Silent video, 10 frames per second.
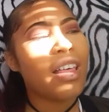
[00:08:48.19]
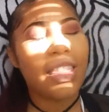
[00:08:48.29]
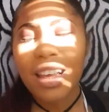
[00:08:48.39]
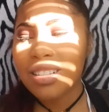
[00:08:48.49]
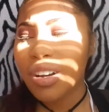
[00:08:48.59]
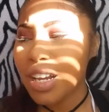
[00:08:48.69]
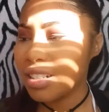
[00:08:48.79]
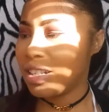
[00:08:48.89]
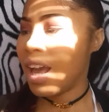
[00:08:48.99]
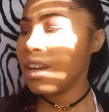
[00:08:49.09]
That's
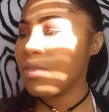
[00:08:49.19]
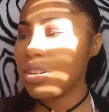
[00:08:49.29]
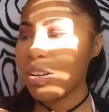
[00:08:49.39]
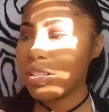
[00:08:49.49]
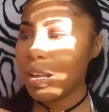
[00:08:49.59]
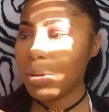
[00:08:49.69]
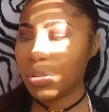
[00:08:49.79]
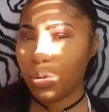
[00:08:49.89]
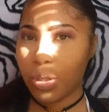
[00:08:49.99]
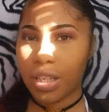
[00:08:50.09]
crazy. I never noticed how
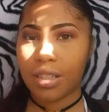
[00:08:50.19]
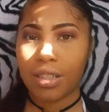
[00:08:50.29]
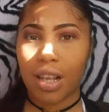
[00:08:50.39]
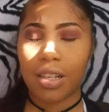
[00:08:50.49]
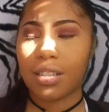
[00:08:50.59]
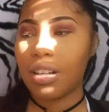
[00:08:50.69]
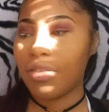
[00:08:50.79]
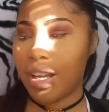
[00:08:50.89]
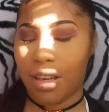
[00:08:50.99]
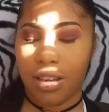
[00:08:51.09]
much Ruby Kisses stuff
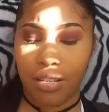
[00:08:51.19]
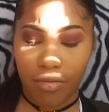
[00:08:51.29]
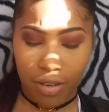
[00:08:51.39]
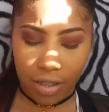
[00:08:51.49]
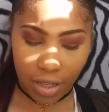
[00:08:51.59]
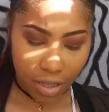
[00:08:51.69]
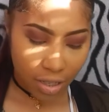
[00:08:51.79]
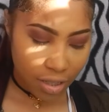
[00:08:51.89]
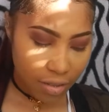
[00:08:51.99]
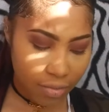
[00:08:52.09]
I got, really.
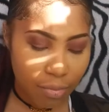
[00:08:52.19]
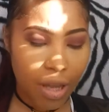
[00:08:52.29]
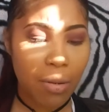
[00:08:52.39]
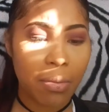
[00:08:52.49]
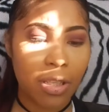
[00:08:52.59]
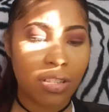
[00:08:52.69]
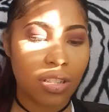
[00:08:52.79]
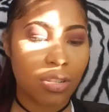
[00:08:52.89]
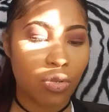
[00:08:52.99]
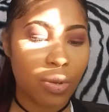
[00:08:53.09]
But I'm going to be using
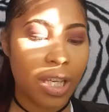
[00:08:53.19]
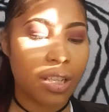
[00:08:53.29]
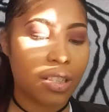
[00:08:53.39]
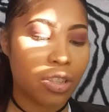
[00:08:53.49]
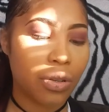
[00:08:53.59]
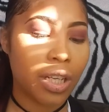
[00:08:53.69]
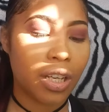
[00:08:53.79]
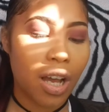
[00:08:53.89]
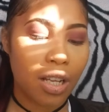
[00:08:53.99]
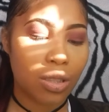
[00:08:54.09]
this Ruby Kisses three D
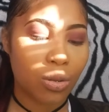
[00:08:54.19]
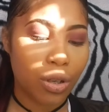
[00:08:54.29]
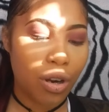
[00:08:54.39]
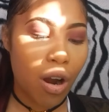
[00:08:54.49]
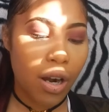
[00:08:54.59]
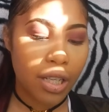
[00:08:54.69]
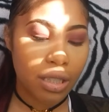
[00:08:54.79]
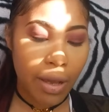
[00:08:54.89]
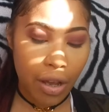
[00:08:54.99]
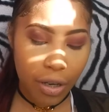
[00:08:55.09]
Contour
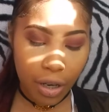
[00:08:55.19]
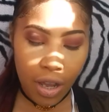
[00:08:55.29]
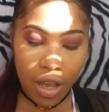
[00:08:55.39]
Artist Powder.